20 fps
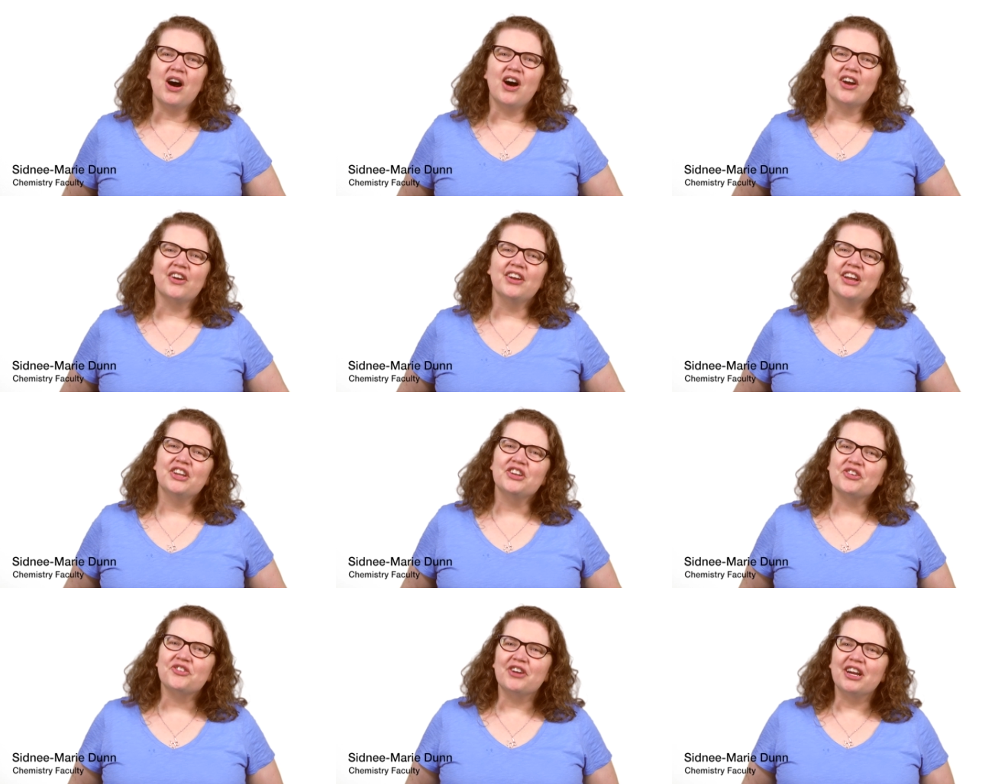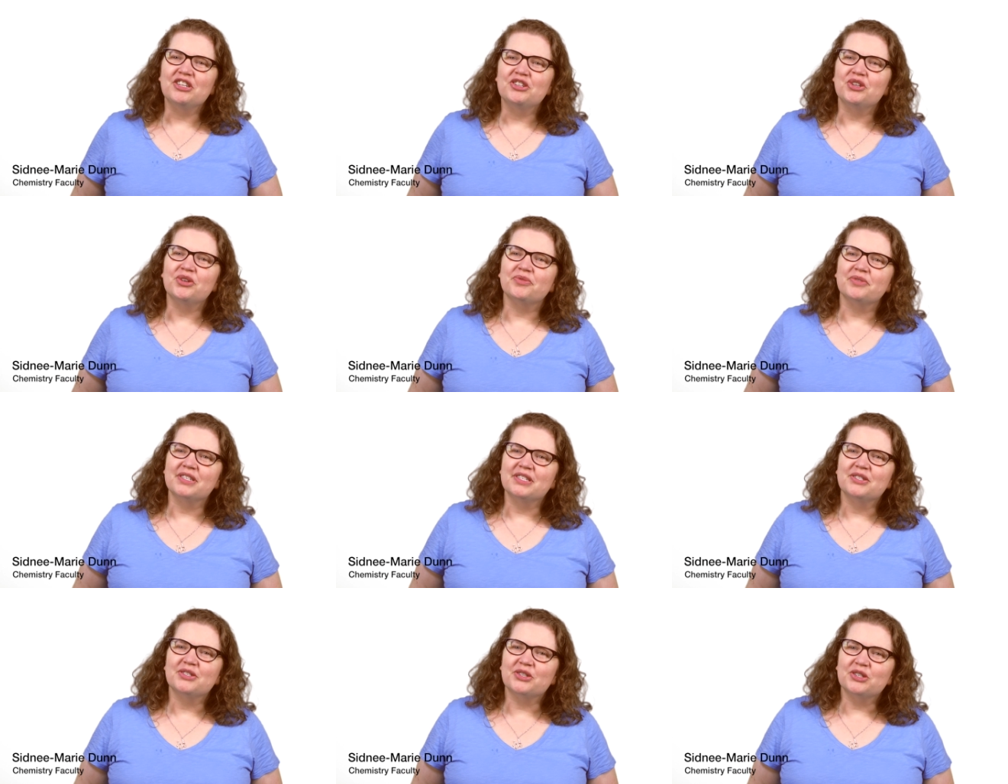Our undergraduate
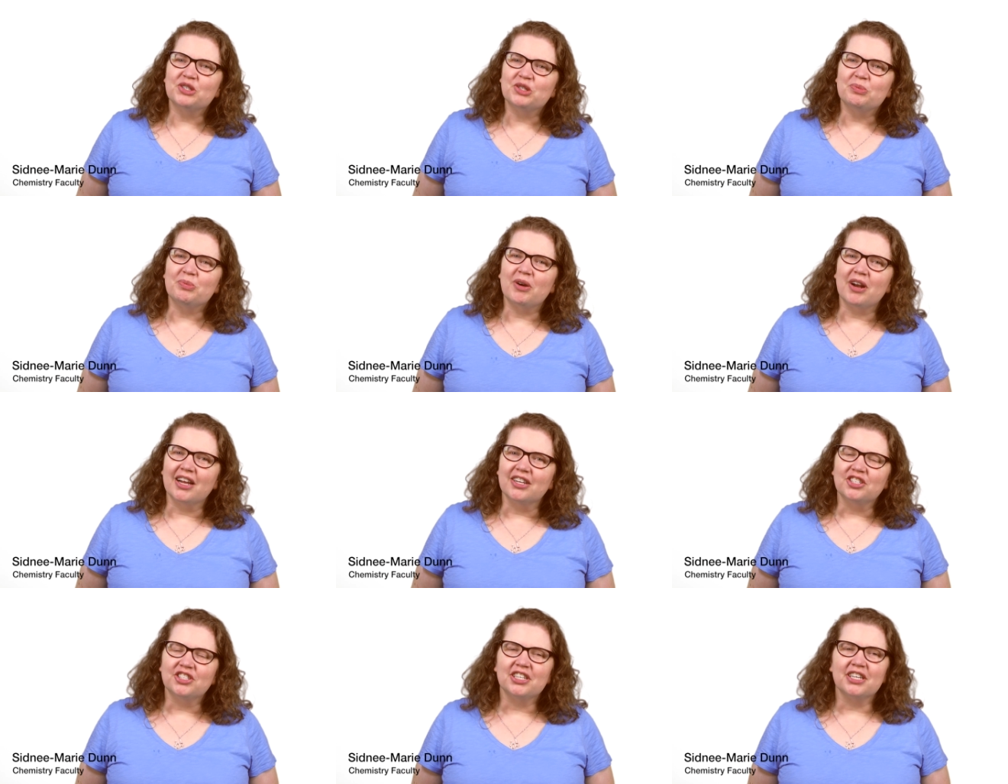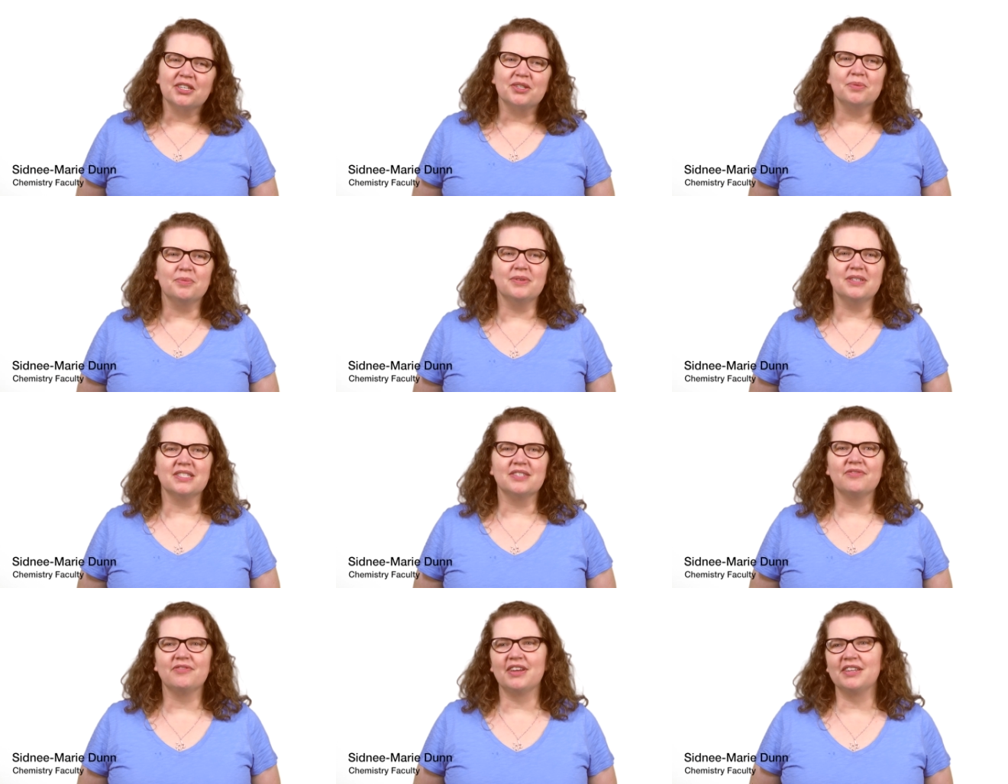research project
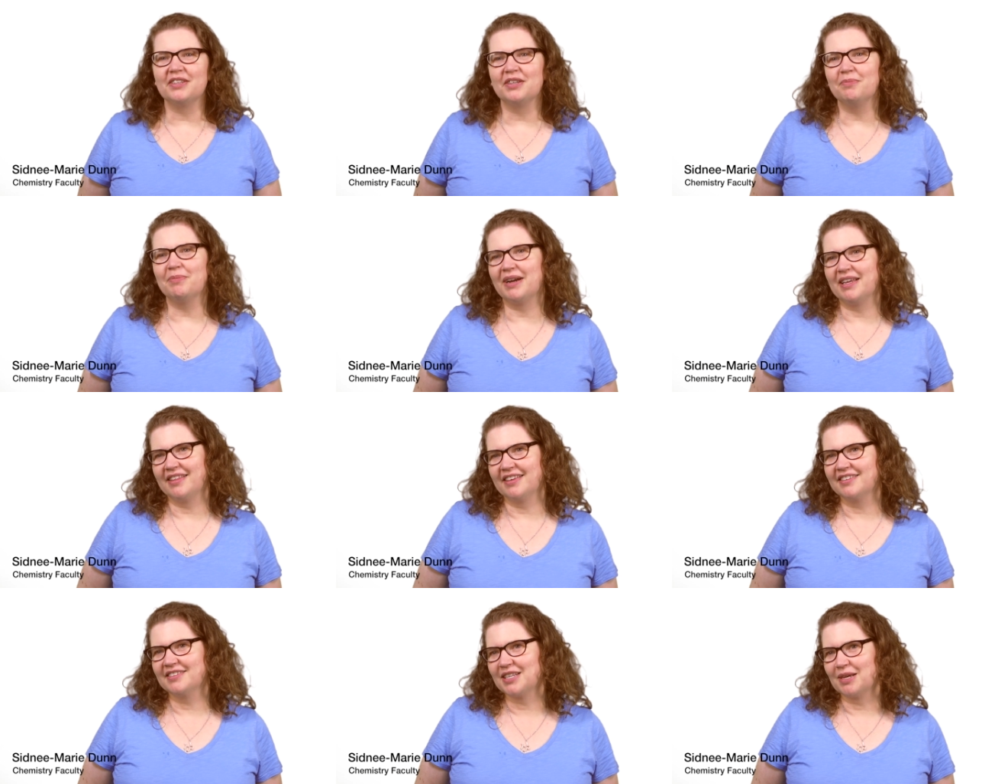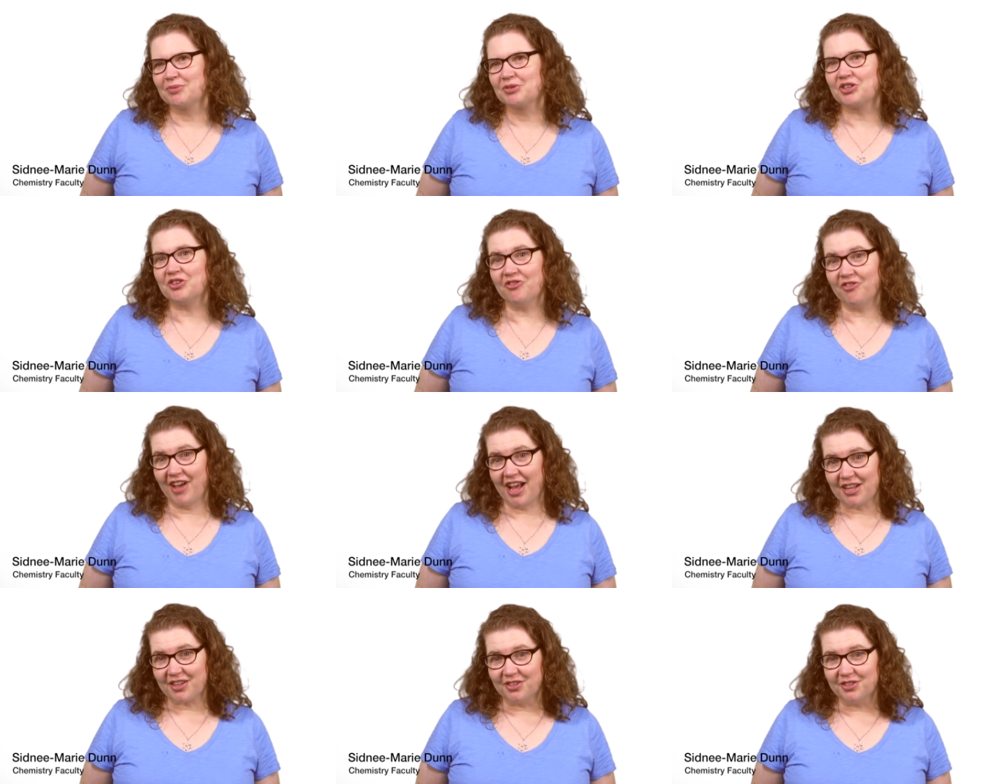was funded by the Exceptional
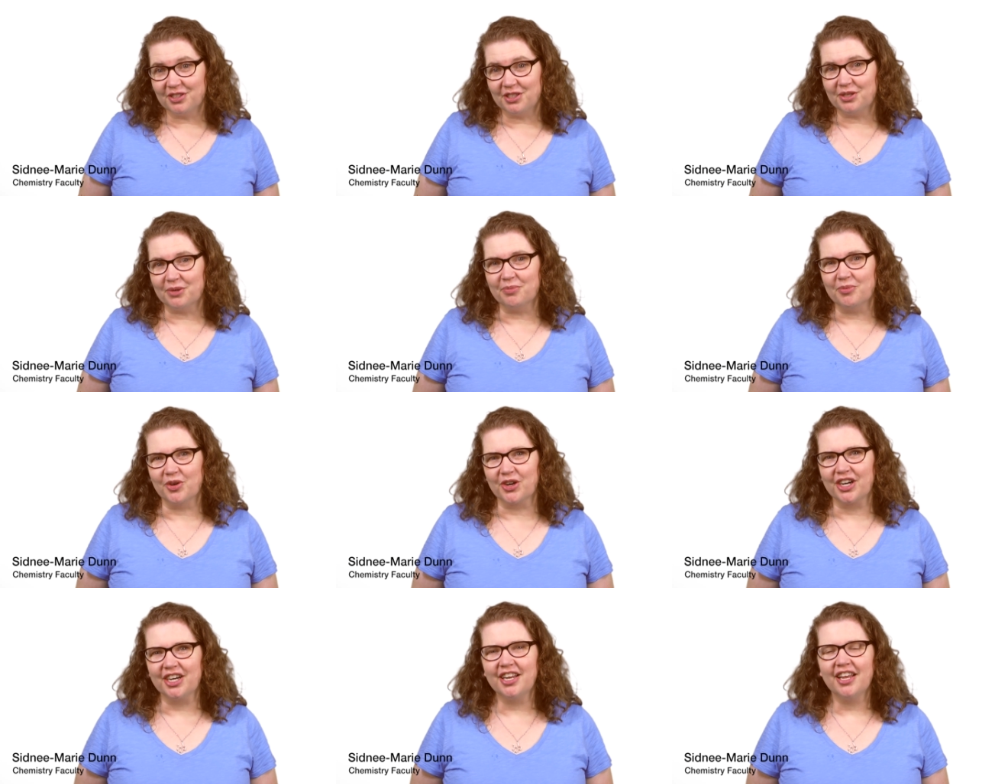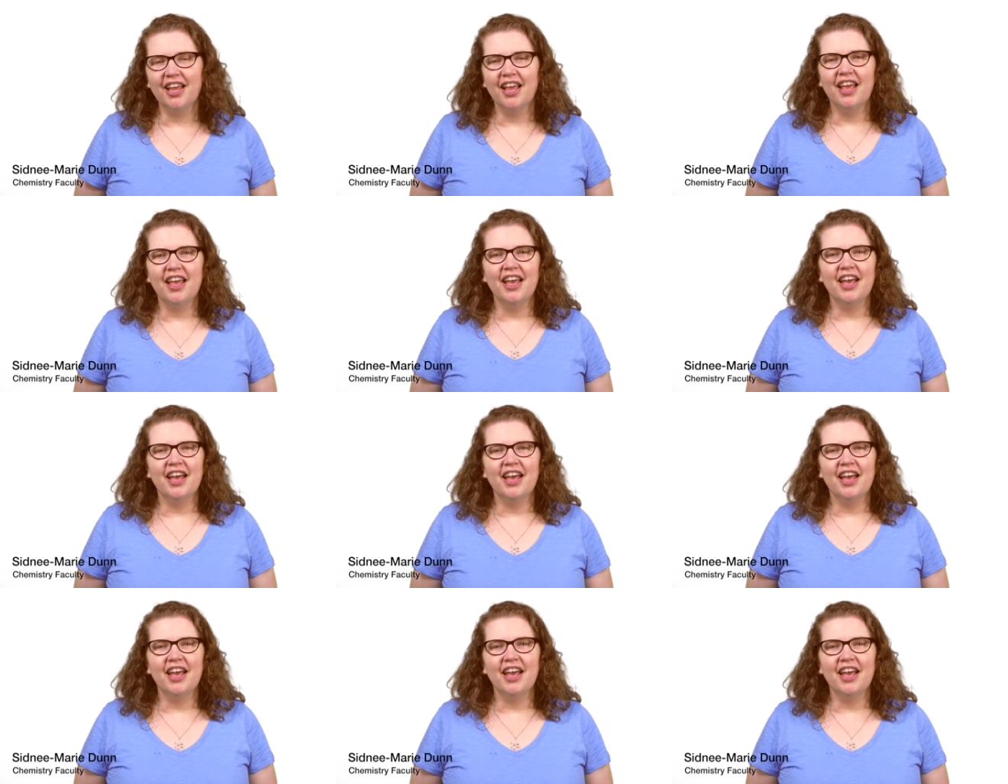Faculty Award.